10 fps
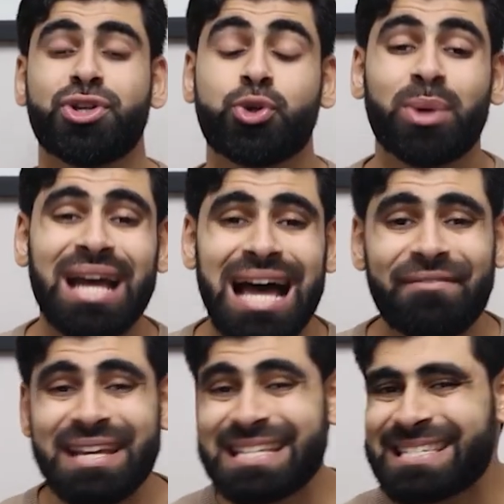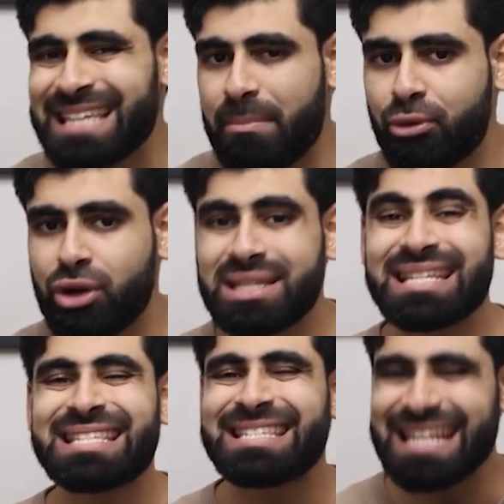is you want to have a separate
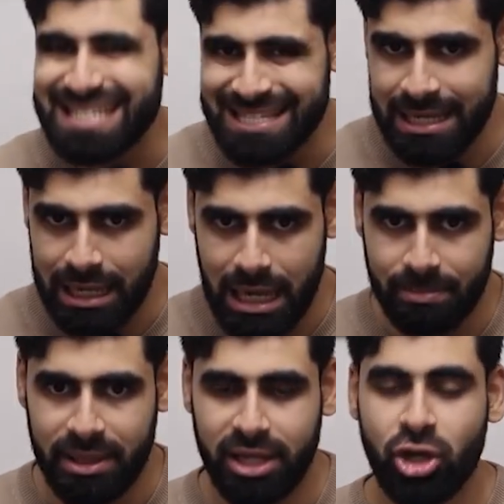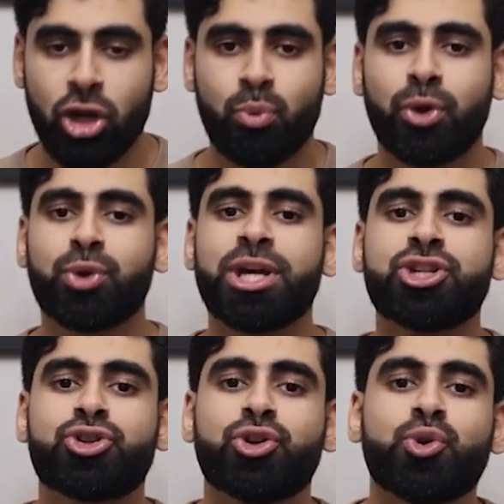testing campaign where you
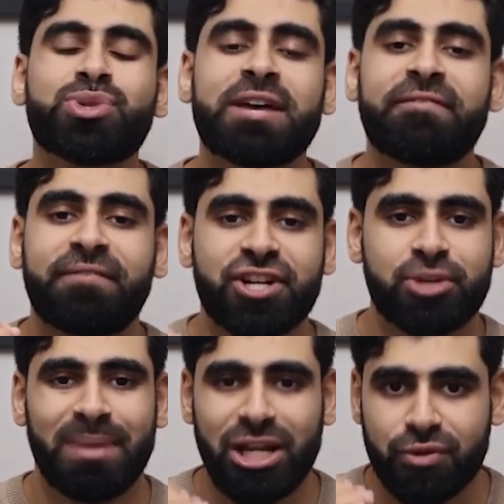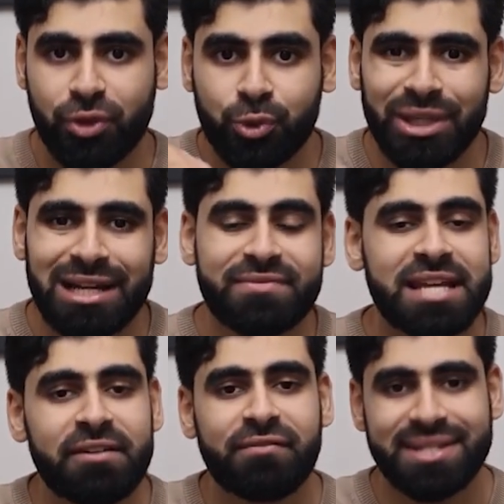introduce a fresh batch of creatives
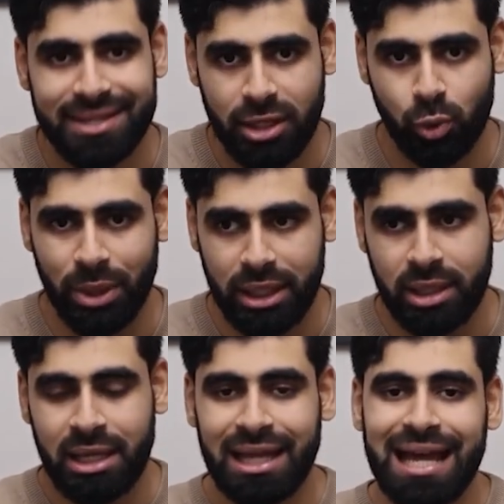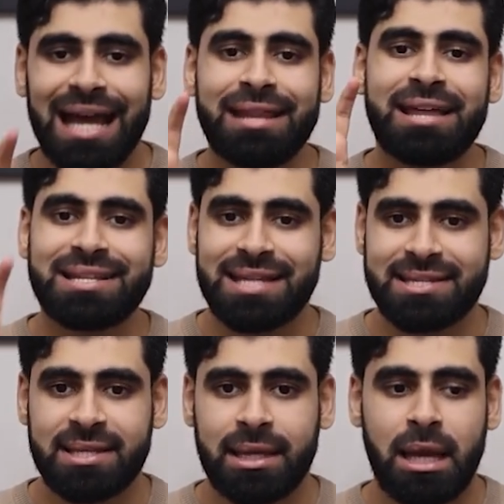every single week. And that
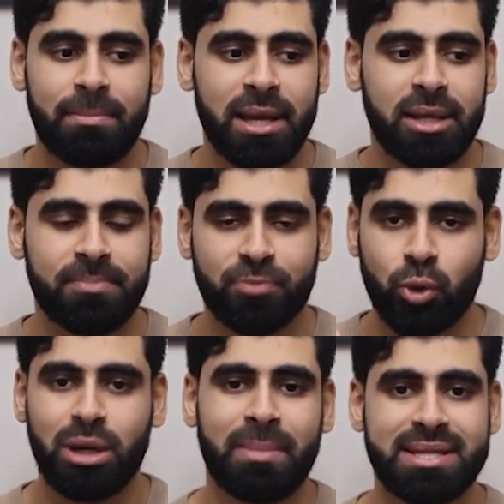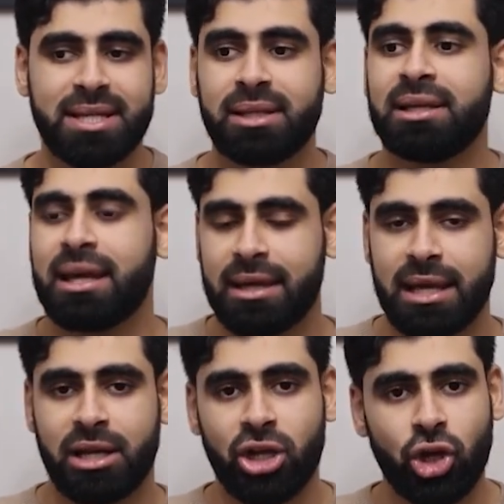testing campaign, you want to basically, again,